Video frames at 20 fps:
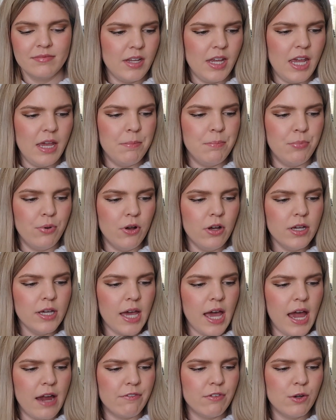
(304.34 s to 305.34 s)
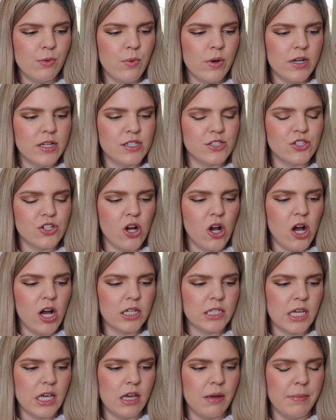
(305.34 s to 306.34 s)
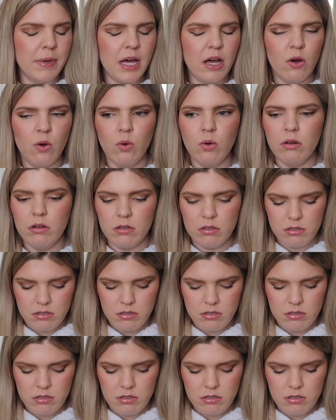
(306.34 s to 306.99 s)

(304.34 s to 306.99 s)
A book everyone is talking about.